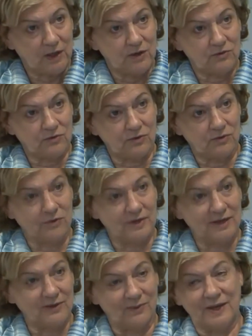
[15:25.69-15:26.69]
So
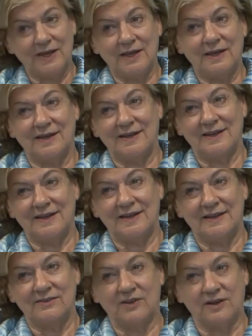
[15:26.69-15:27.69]
in a way,
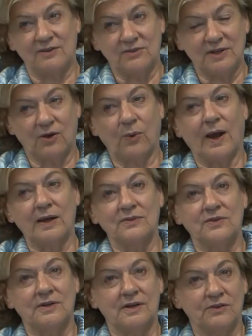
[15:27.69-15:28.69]
there is
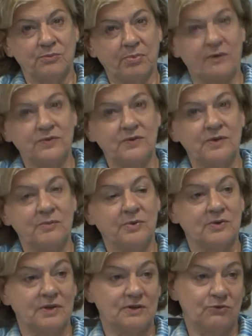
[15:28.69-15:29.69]
inequality, there is poverty,
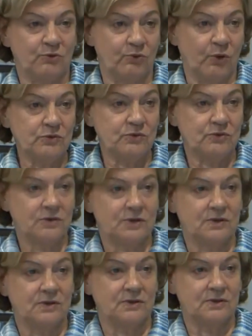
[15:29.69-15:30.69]
but there is growth
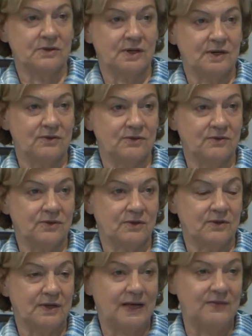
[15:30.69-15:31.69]
that is
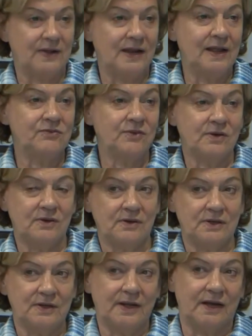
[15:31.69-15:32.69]
at the level
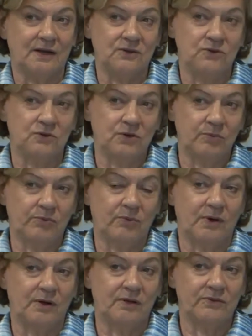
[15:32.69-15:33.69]
that Europe
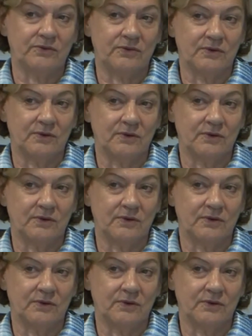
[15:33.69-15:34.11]
was